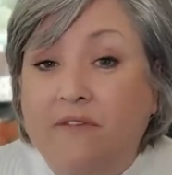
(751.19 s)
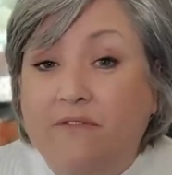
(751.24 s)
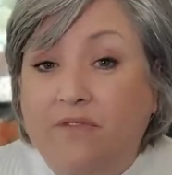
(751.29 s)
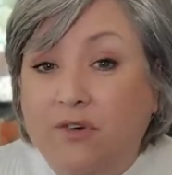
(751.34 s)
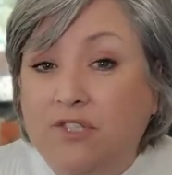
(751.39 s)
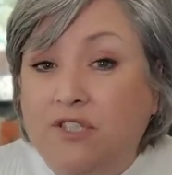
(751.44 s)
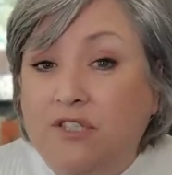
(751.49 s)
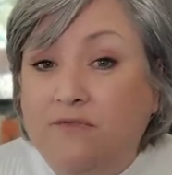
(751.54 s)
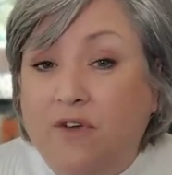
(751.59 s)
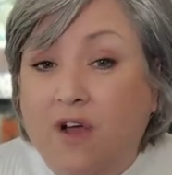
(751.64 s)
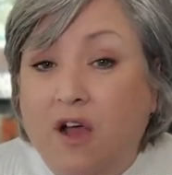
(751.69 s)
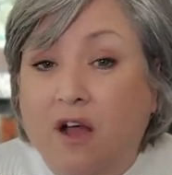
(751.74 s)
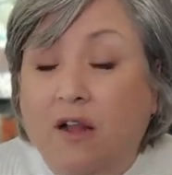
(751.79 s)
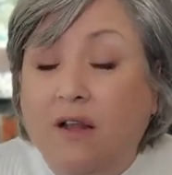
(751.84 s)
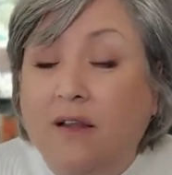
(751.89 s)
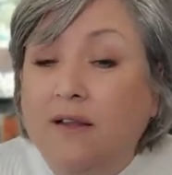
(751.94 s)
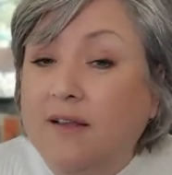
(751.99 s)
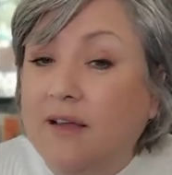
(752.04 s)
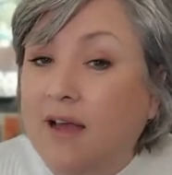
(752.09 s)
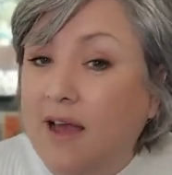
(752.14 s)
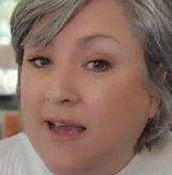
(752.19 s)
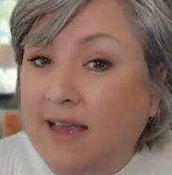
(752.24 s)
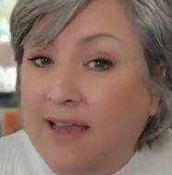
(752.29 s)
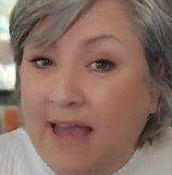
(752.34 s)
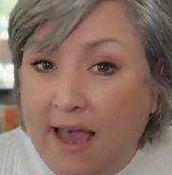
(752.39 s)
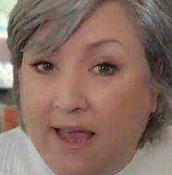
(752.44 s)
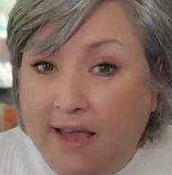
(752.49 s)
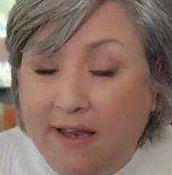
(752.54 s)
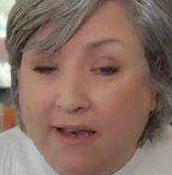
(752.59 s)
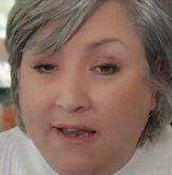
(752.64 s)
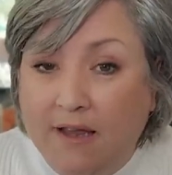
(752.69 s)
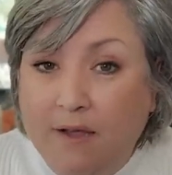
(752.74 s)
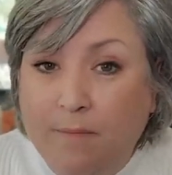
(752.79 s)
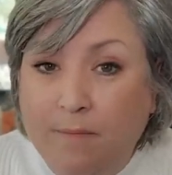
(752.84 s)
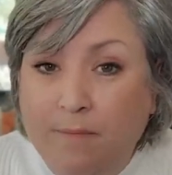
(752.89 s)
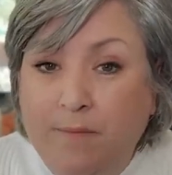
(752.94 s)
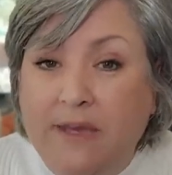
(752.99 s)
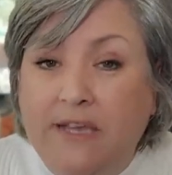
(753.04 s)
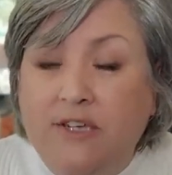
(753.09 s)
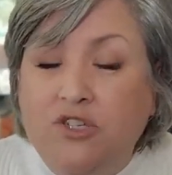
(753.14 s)
First of all, again,
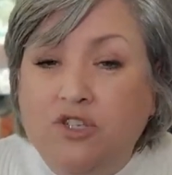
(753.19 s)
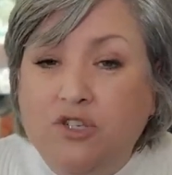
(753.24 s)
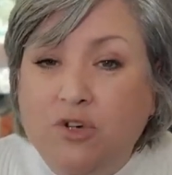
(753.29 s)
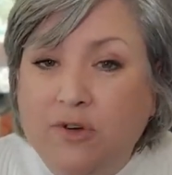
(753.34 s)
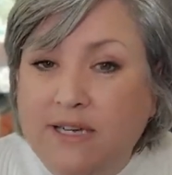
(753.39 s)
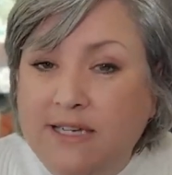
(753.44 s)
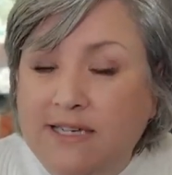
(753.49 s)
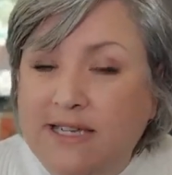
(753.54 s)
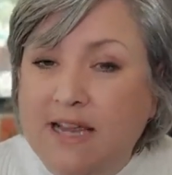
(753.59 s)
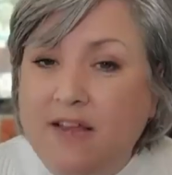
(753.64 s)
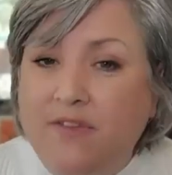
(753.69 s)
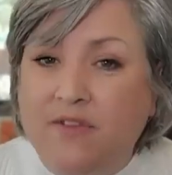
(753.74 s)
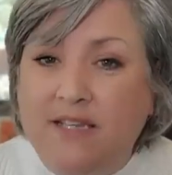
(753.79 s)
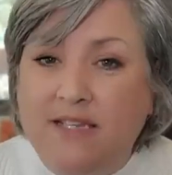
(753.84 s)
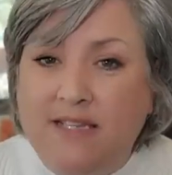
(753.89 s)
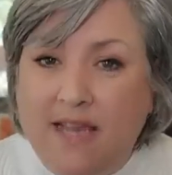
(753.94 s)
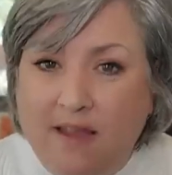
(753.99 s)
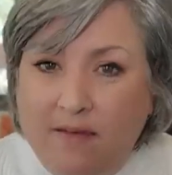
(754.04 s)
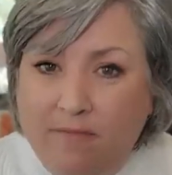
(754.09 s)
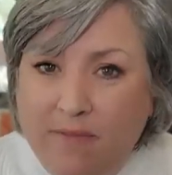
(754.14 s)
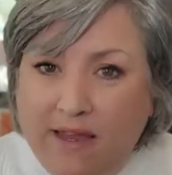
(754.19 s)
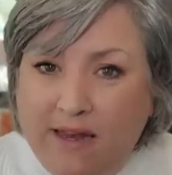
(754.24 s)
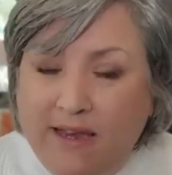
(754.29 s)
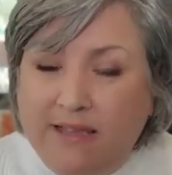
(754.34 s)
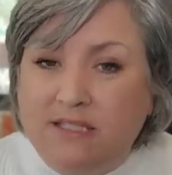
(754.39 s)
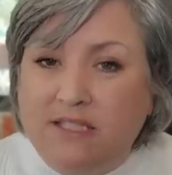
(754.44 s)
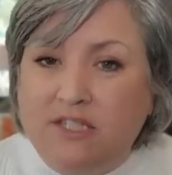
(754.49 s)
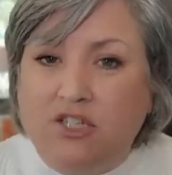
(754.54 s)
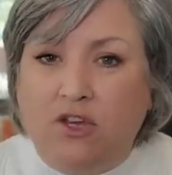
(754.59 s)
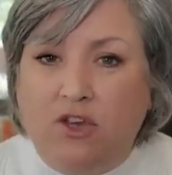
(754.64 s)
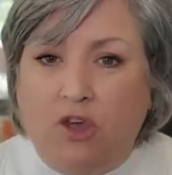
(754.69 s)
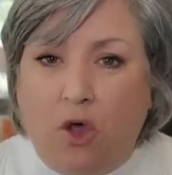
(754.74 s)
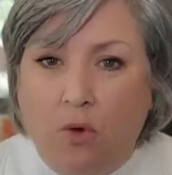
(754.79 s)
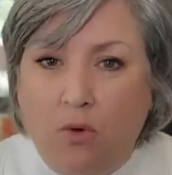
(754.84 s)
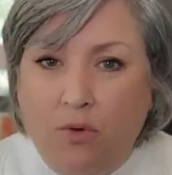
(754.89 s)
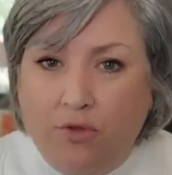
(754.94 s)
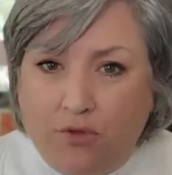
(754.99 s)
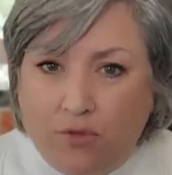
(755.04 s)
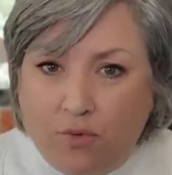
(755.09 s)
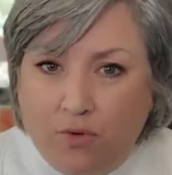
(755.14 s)
be sure to take the 10 minutes to
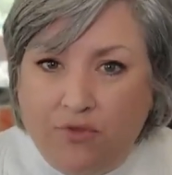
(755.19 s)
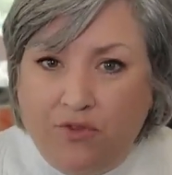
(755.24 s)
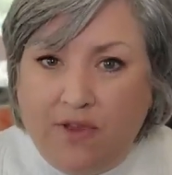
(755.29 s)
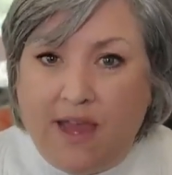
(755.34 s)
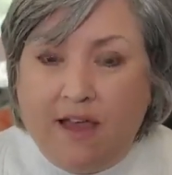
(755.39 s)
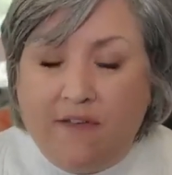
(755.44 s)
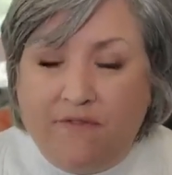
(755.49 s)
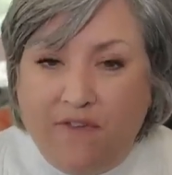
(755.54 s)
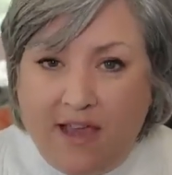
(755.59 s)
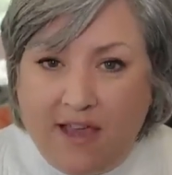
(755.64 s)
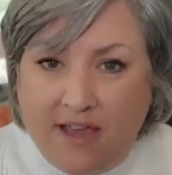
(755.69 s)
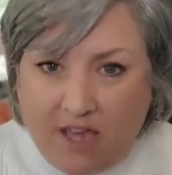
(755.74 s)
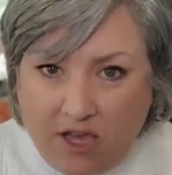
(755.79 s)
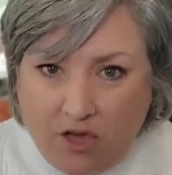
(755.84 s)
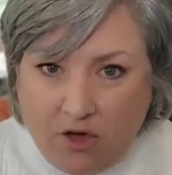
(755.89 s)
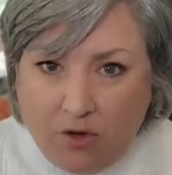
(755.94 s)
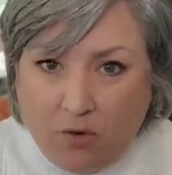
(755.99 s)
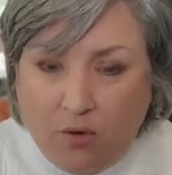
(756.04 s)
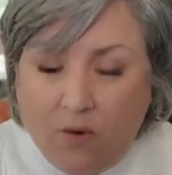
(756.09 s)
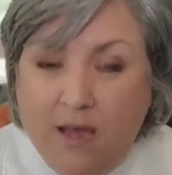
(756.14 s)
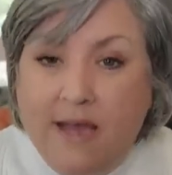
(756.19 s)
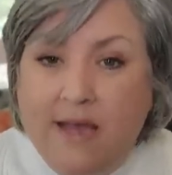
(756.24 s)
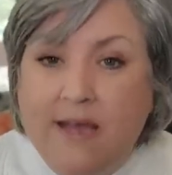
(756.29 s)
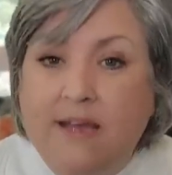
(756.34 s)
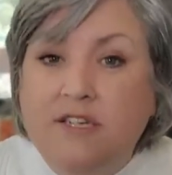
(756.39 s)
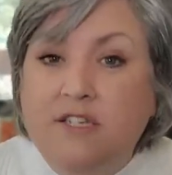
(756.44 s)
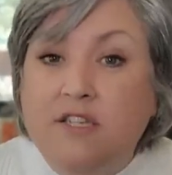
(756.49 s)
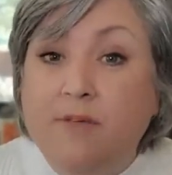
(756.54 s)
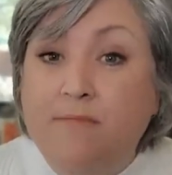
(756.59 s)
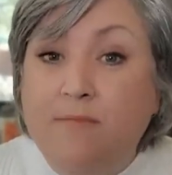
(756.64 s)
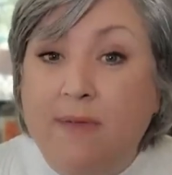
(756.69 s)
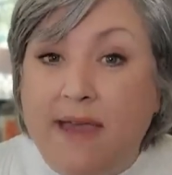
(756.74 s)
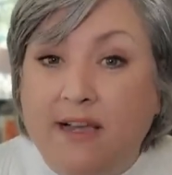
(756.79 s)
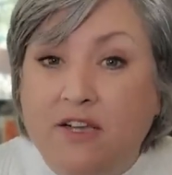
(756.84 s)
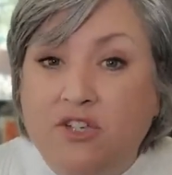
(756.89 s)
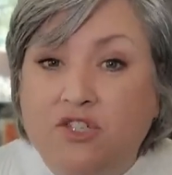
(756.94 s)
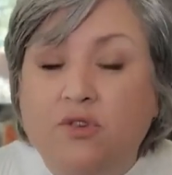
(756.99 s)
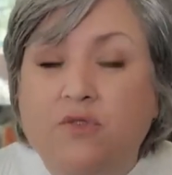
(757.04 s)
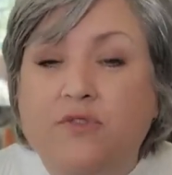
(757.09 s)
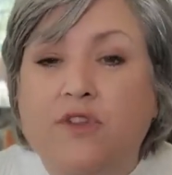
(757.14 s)
go through the FAQ to
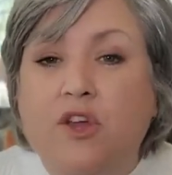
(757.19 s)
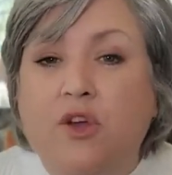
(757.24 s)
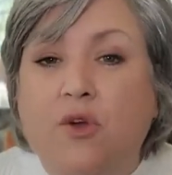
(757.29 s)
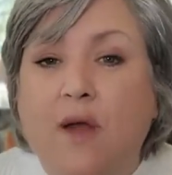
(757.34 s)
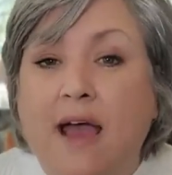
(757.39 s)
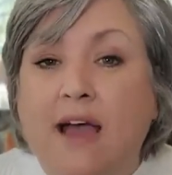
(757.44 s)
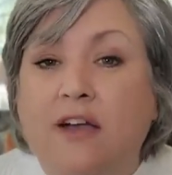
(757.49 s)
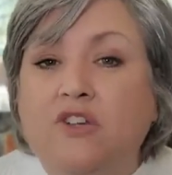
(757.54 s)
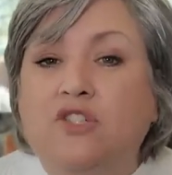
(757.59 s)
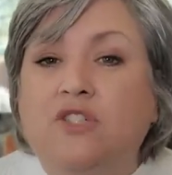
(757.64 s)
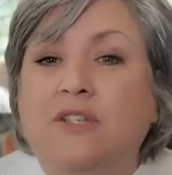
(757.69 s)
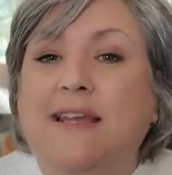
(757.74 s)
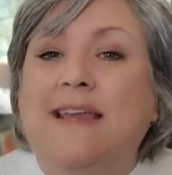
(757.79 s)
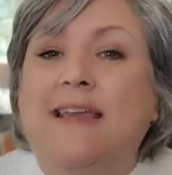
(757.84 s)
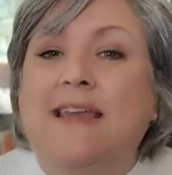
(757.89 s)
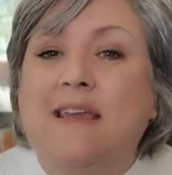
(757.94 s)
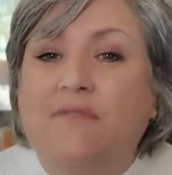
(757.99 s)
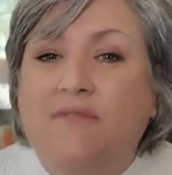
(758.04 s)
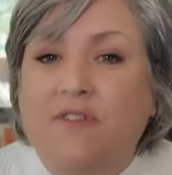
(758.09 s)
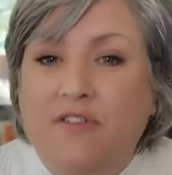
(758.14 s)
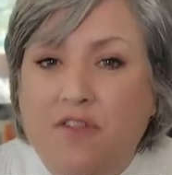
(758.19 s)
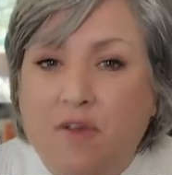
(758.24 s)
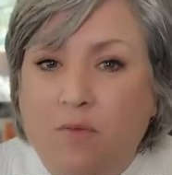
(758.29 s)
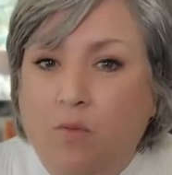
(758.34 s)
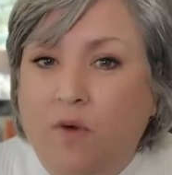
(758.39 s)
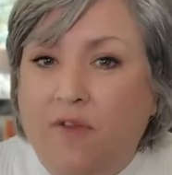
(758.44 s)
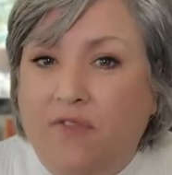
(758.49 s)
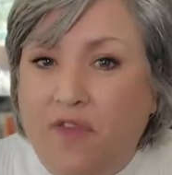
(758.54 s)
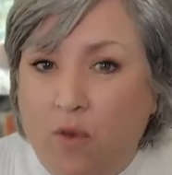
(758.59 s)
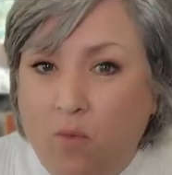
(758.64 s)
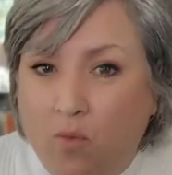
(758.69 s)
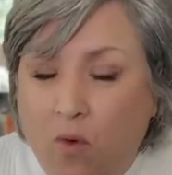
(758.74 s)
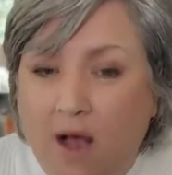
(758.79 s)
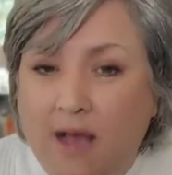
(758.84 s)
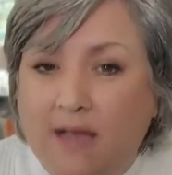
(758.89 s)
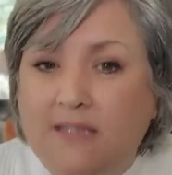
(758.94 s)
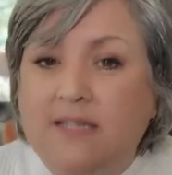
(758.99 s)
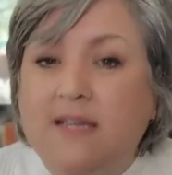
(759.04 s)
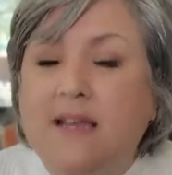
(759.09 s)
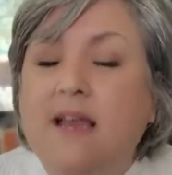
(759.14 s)
make sure that you're actually giving them what they
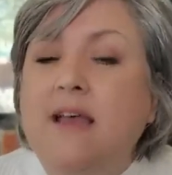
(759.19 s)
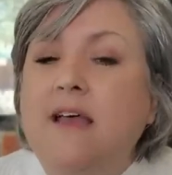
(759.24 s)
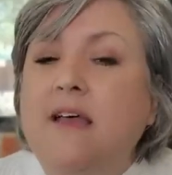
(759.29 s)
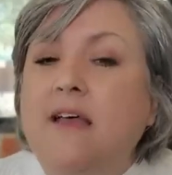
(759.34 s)
want